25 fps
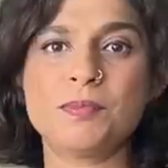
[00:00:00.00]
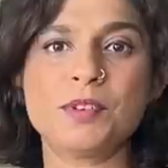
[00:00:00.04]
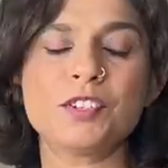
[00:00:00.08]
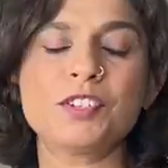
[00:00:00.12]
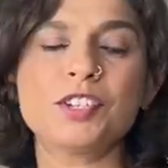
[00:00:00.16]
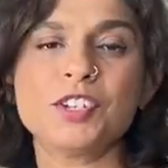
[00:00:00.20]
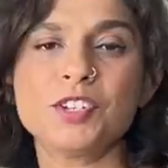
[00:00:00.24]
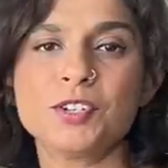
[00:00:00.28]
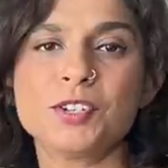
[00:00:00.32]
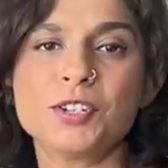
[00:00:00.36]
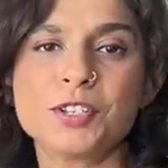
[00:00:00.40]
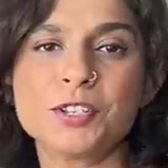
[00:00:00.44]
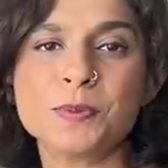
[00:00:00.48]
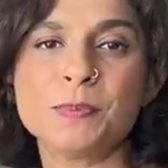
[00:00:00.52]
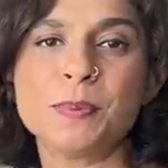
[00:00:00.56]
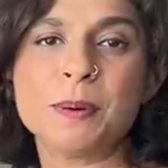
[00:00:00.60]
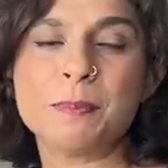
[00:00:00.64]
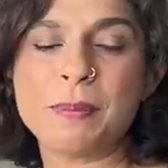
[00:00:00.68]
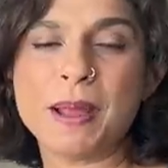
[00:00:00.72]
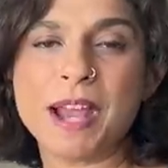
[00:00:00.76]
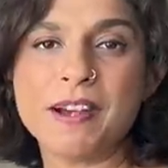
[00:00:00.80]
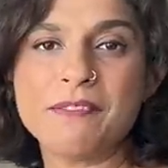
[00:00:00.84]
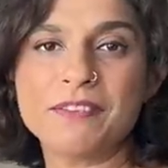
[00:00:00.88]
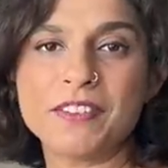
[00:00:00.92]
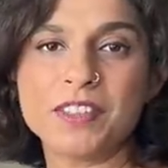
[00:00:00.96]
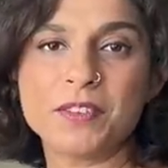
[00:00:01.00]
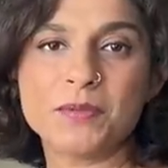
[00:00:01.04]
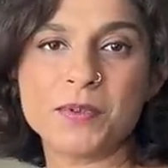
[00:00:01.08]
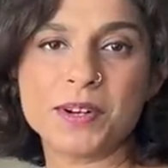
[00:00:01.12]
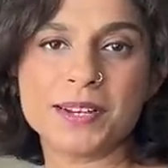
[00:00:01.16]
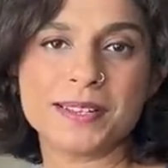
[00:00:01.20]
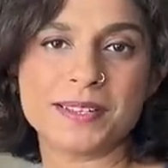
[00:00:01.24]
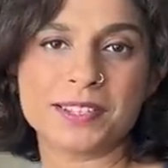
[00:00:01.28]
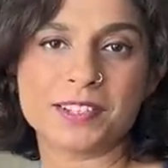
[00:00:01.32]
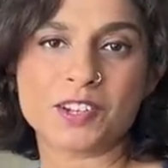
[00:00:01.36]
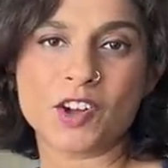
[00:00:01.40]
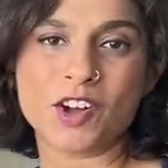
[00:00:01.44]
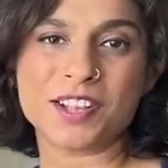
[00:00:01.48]
she's also prepared for the
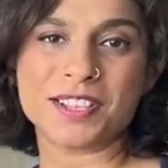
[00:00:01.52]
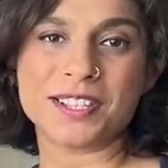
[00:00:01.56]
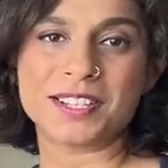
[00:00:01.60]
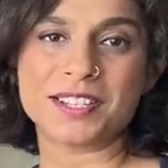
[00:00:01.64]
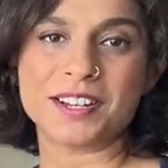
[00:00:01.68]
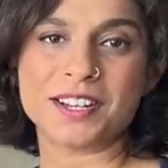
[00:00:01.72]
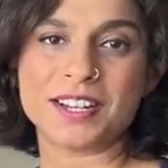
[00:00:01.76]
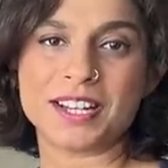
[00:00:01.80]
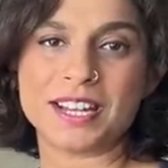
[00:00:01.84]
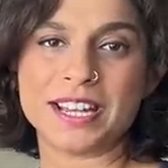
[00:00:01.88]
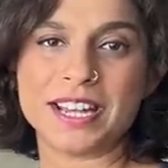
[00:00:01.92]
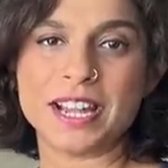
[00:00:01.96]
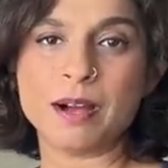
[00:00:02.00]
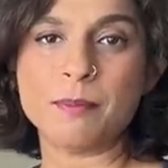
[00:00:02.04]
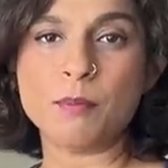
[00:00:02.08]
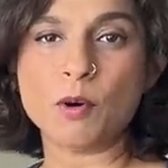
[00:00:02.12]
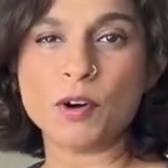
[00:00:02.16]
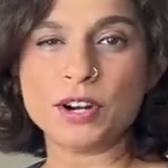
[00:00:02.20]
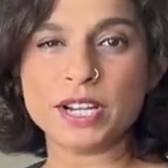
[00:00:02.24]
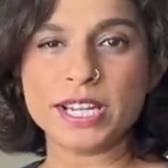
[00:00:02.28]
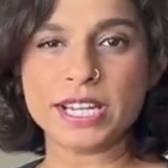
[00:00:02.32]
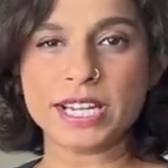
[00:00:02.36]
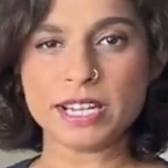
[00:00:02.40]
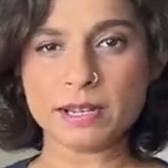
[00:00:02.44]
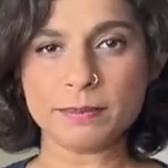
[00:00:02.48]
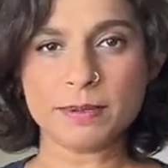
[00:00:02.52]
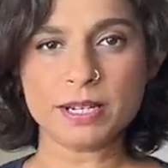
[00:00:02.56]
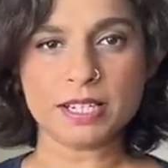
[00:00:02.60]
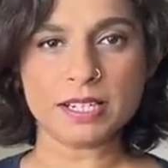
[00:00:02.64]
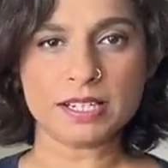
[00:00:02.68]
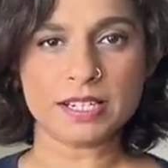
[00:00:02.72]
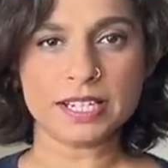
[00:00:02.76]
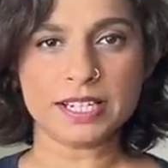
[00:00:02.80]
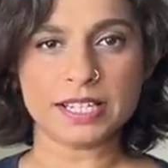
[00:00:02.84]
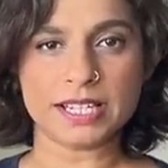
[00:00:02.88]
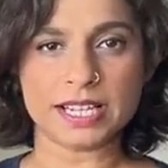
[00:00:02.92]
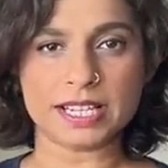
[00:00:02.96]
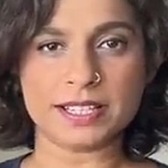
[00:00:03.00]
worst constantly. Her body
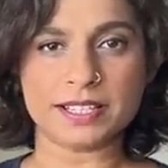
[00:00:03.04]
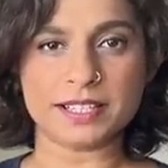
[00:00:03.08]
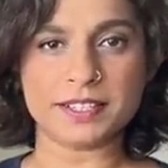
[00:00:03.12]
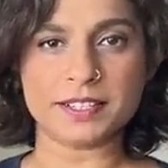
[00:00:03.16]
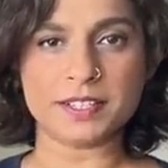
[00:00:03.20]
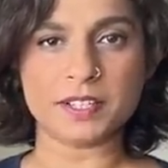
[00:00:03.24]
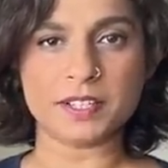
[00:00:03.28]
immediately tenses